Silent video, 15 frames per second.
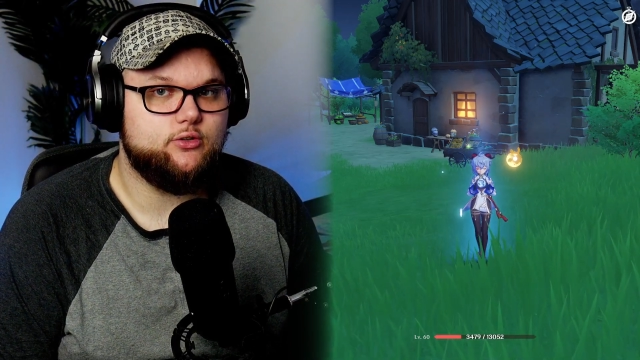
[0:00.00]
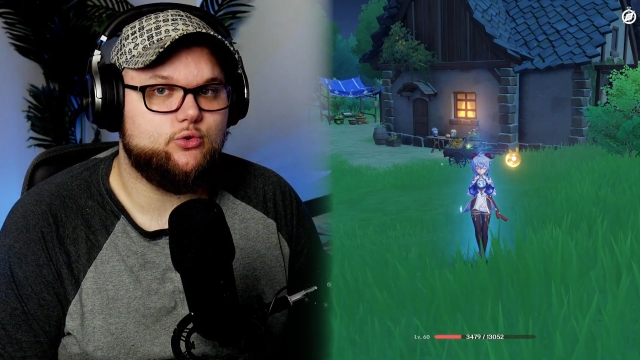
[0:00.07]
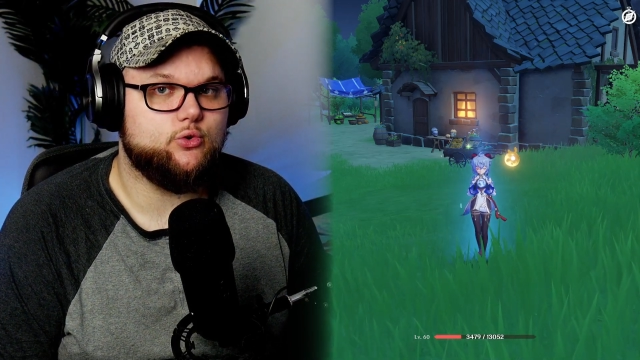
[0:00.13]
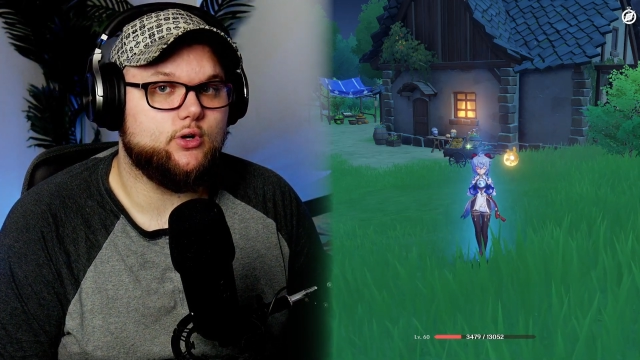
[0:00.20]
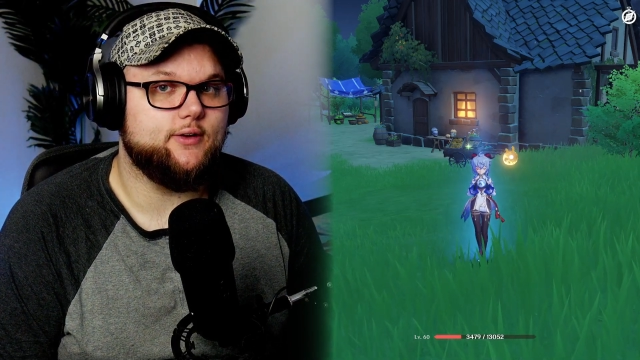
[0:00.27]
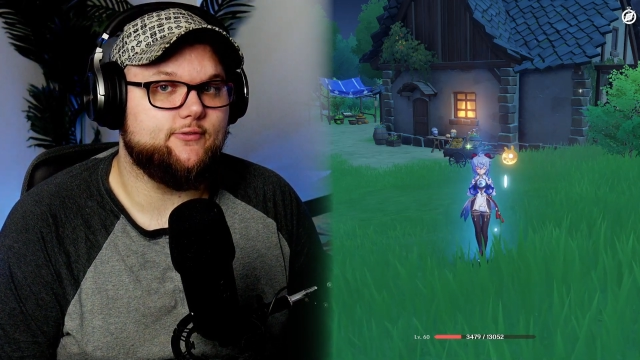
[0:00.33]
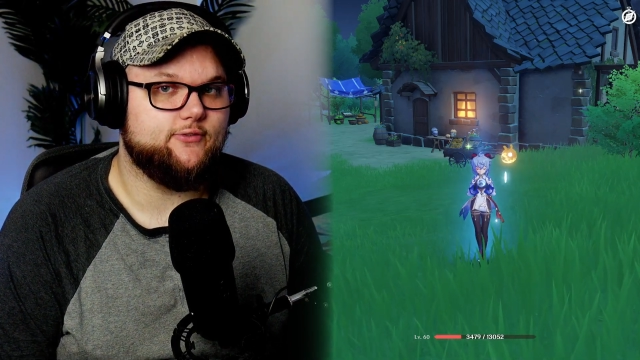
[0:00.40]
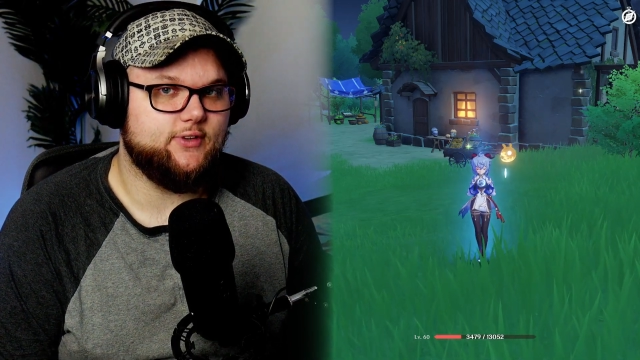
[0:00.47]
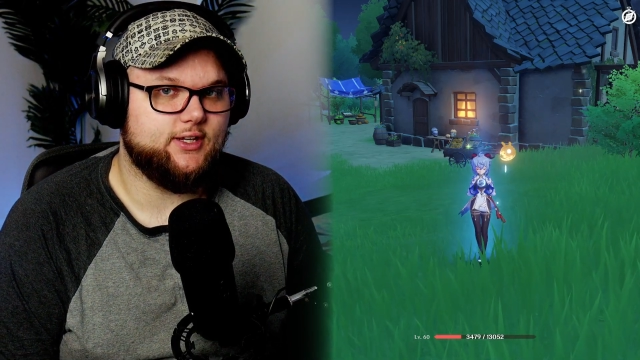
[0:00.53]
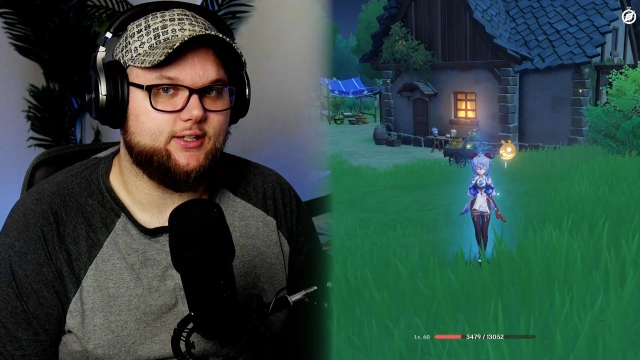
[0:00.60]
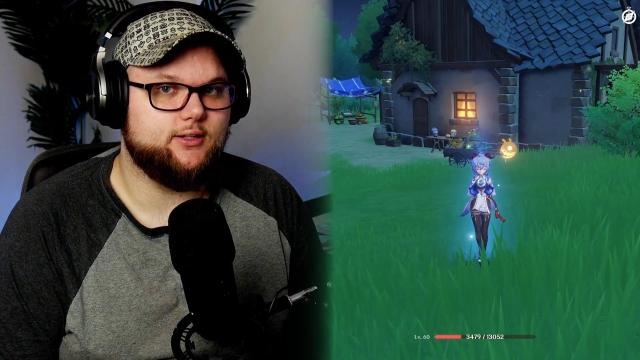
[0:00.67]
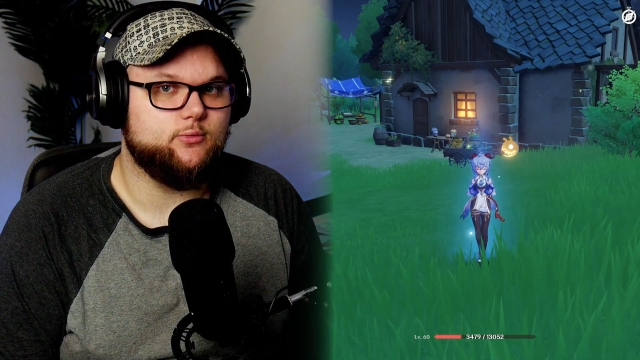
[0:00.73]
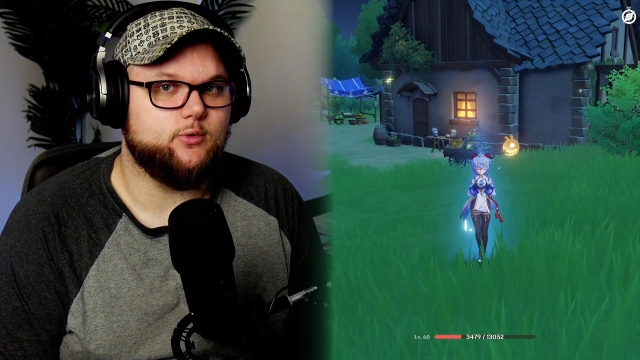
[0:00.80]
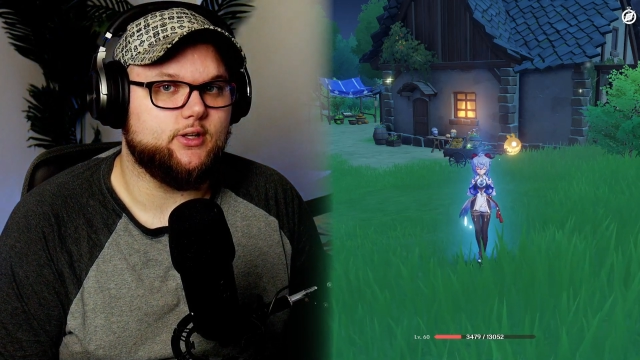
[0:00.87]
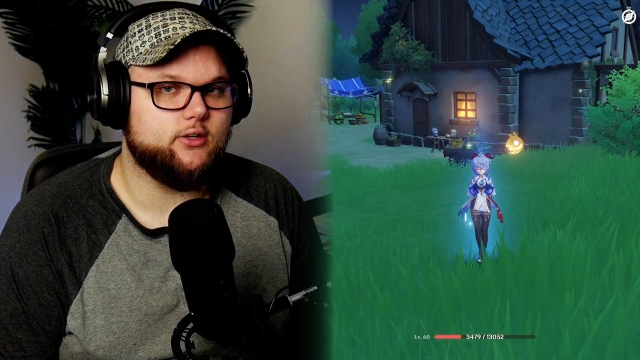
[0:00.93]
or
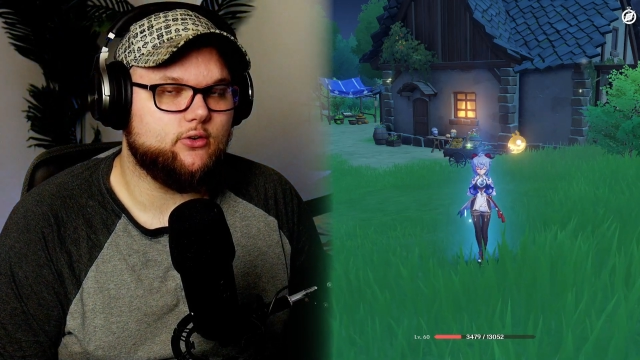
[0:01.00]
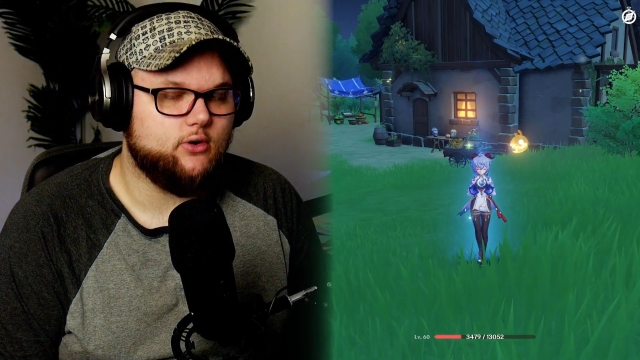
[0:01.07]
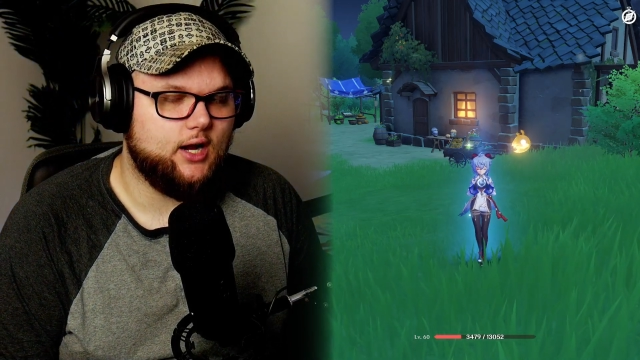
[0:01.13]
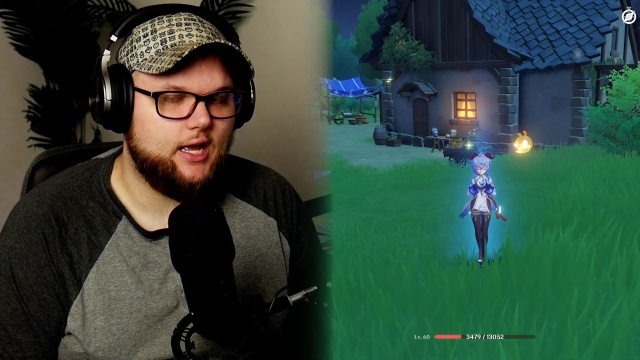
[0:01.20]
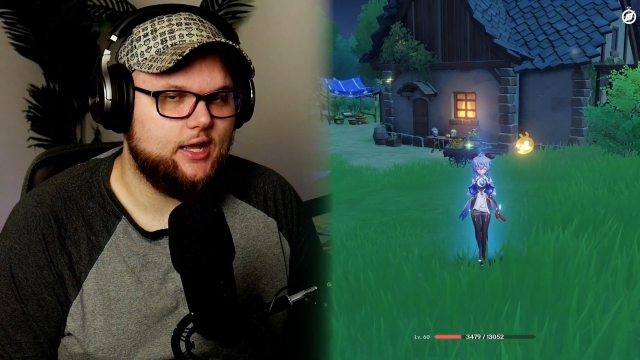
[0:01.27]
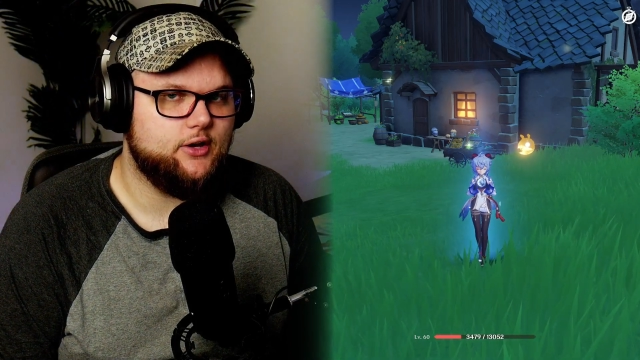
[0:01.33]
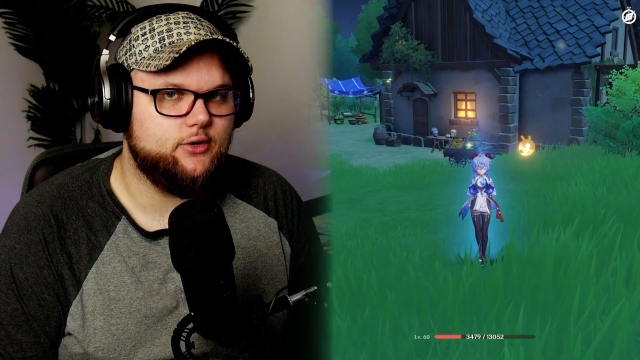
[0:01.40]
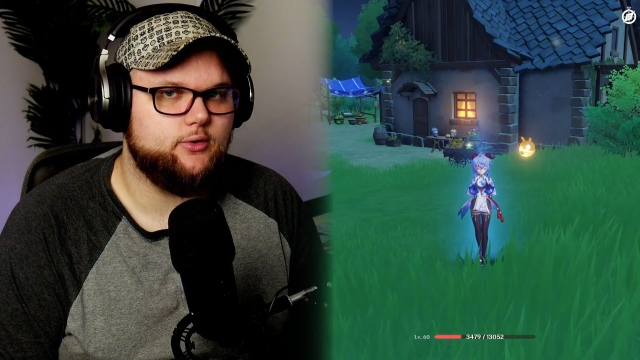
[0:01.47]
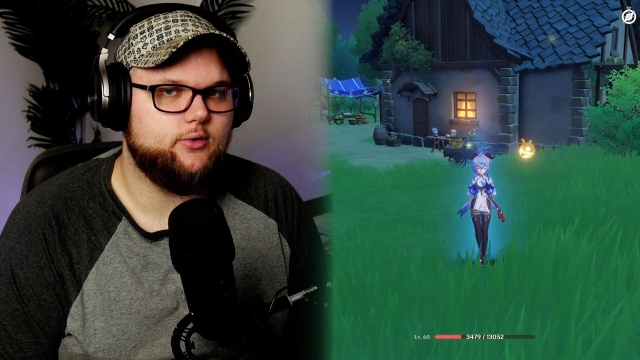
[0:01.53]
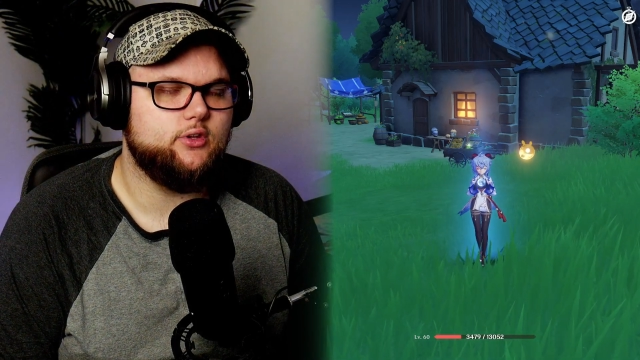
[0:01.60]
inflicted with cryo,